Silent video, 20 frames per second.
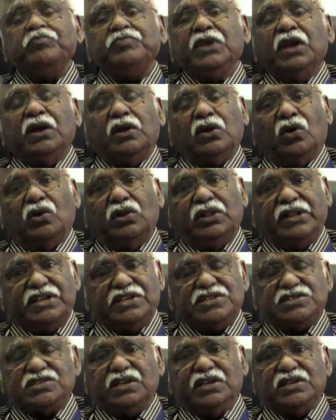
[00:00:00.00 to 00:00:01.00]
And all
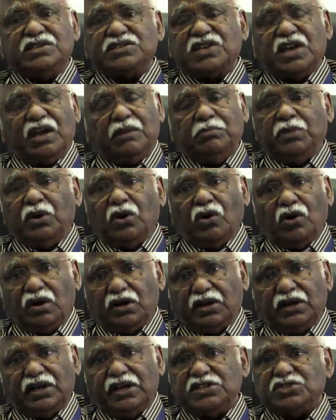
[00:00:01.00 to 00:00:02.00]
these things can be
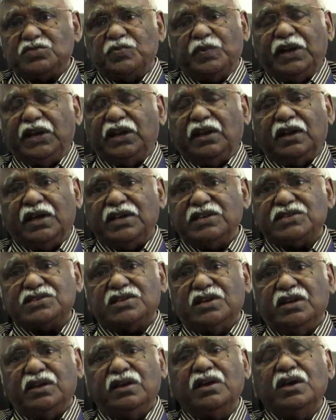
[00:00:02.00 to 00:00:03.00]
organized very
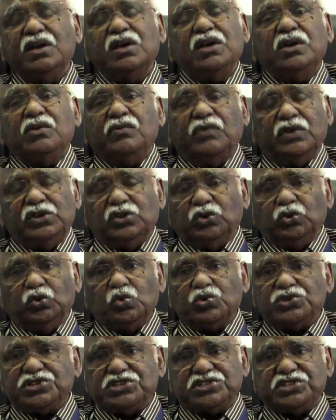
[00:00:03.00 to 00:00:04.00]
nicely when you
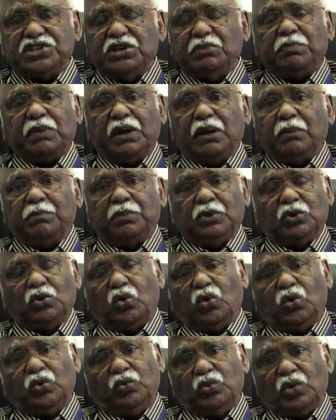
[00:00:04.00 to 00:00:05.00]
use a CPAP for the
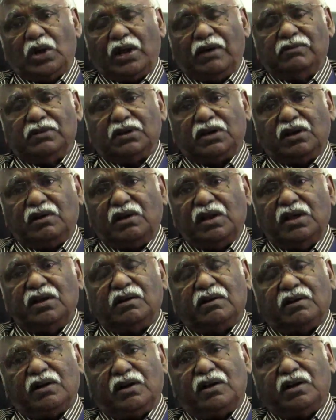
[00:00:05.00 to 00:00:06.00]
whole. You'll have a
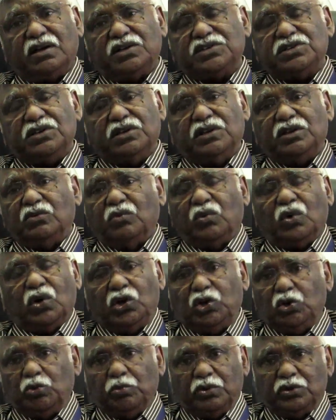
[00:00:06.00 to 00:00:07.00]
clear reduction in the
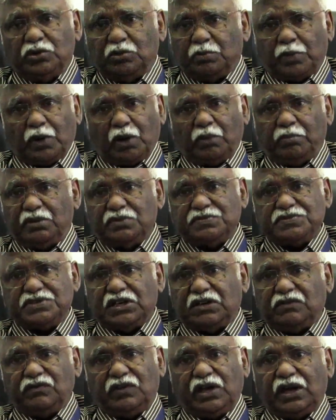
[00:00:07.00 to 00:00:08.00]
volume of the problems
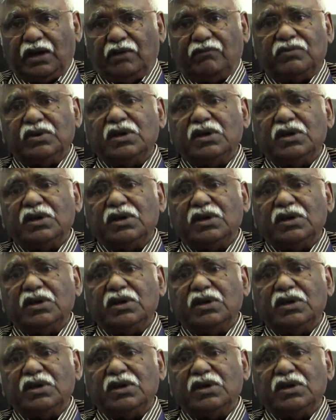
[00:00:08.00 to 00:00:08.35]
that we have.